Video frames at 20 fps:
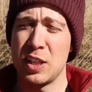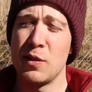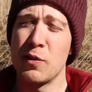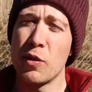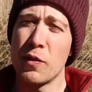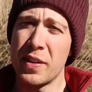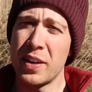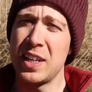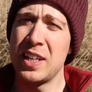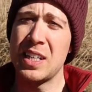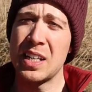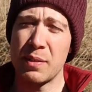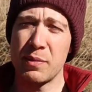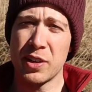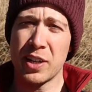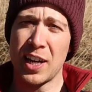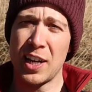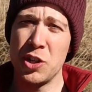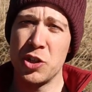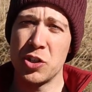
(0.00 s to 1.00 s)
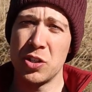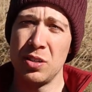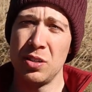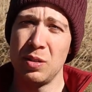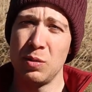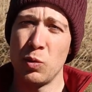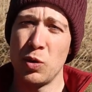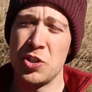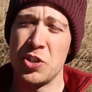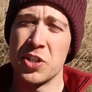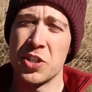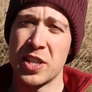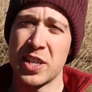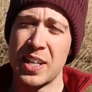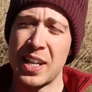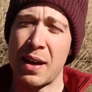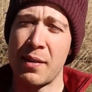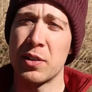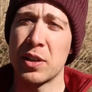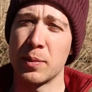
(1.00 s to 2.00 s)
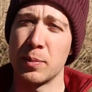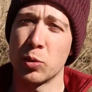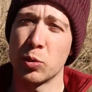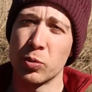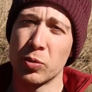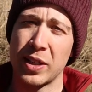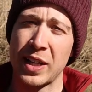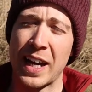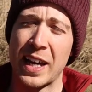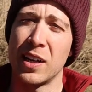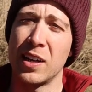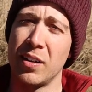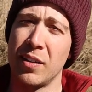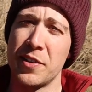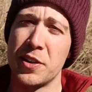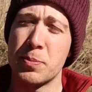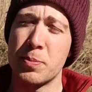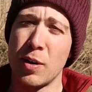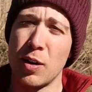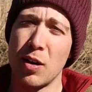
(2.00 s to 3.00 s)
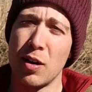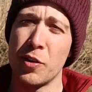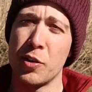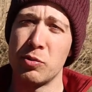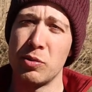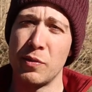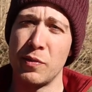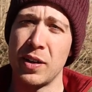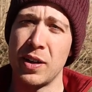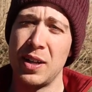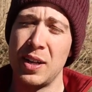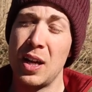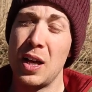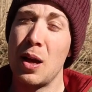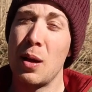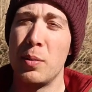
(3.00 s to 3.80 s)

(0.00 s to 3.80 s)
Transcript: You've got the Lea Navigation, which is the navigable, canalised part of the river,